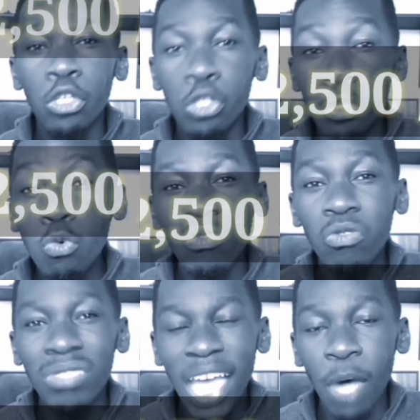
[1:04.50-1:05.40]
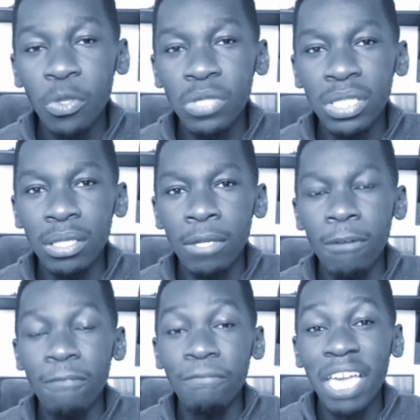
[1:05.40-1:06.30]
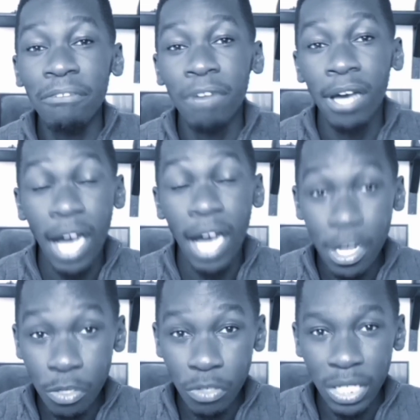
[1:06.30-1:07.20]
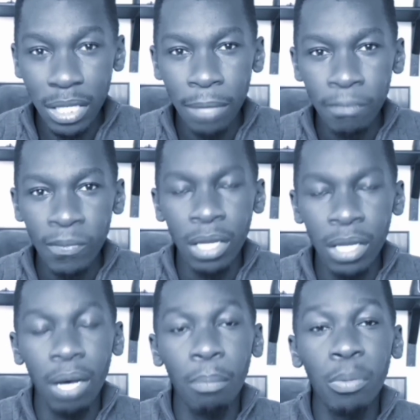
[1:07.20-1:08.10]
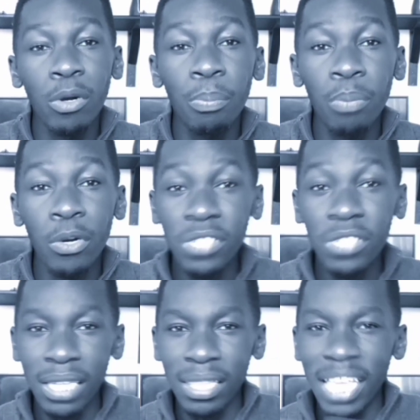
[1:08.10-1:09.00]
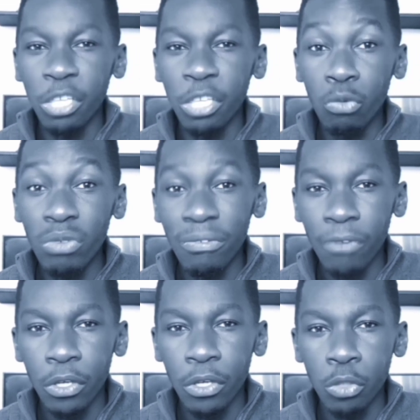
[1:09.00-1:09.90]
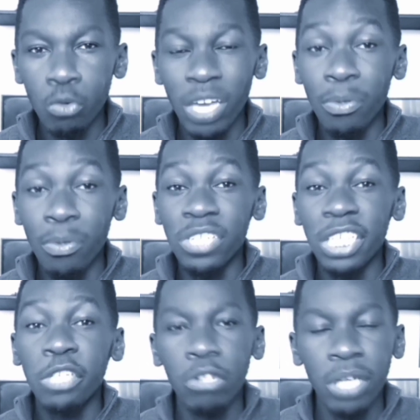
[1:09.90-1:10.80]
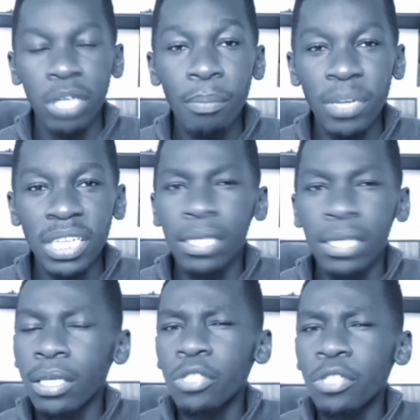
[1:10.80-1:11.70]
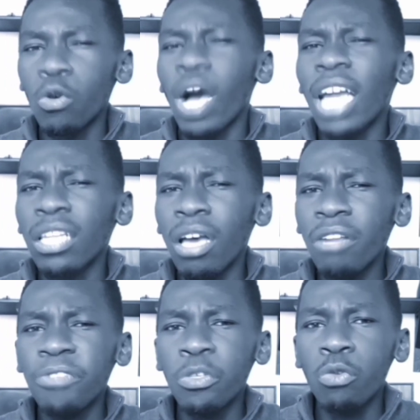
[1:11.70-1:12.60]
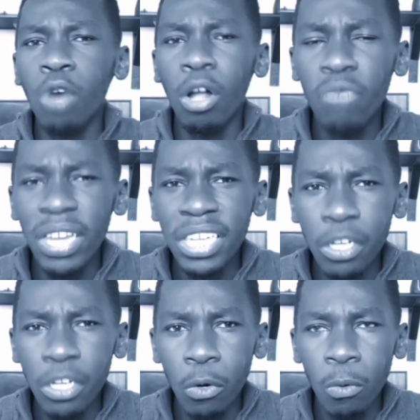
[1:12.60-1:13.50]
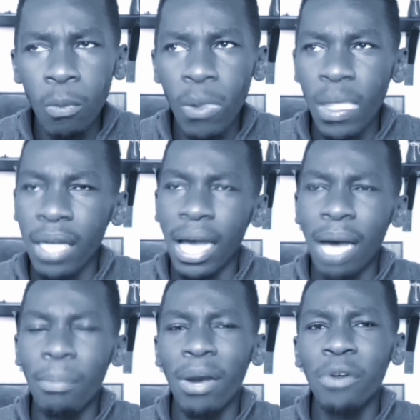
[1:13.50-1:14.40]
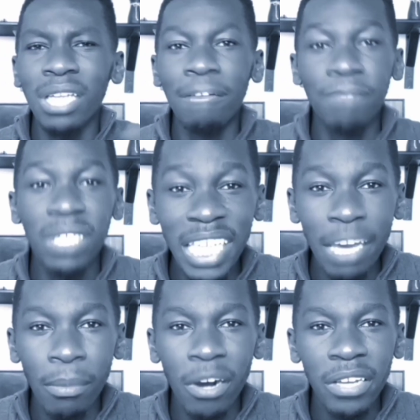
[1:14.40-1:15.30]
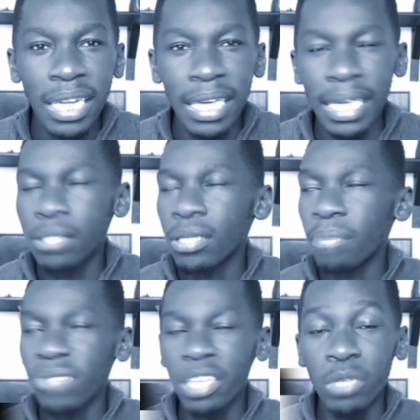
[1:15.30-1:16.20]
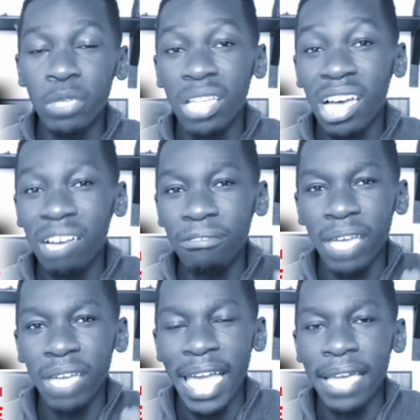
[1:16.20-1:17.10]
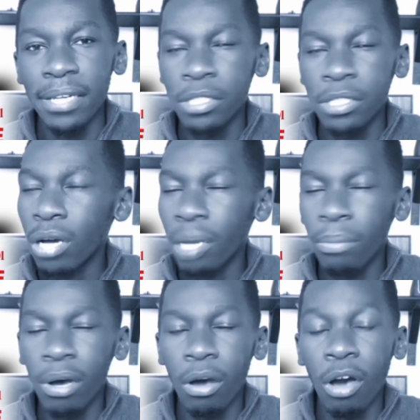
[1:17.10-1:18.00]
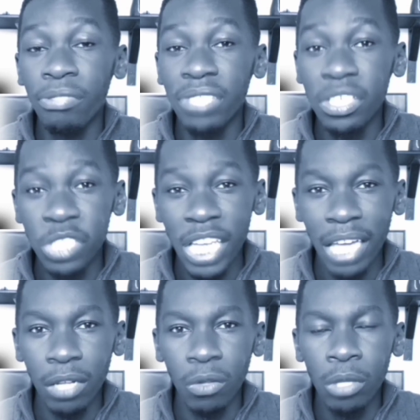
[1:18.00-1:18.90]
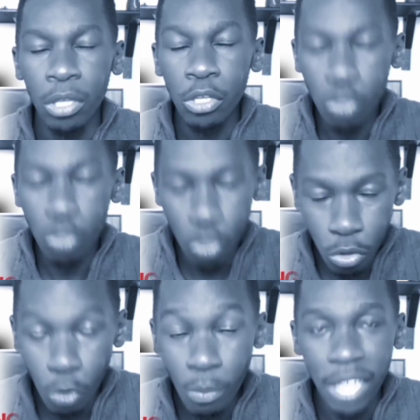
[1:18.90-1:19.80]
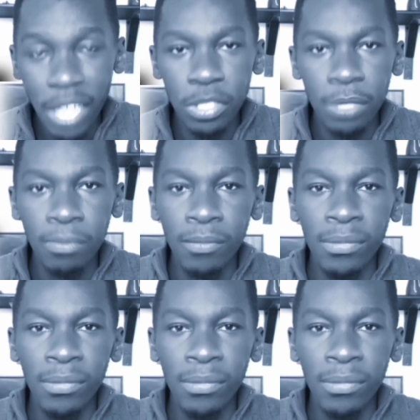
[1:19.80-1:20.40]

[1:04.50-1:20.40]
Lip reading: 2,500 per person that you refer to a particular company. So a lot of you already know about affiliate marketing. It's something we love and talk about on this channel so much.